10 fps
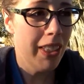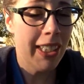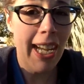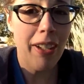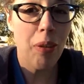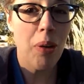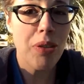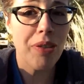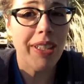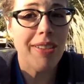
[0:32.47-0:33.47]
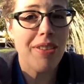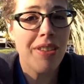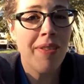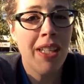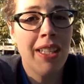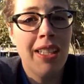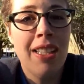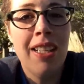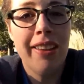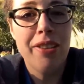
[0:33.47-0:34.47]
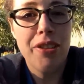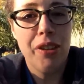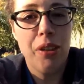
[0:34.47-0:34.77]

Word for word: get groceries. There's a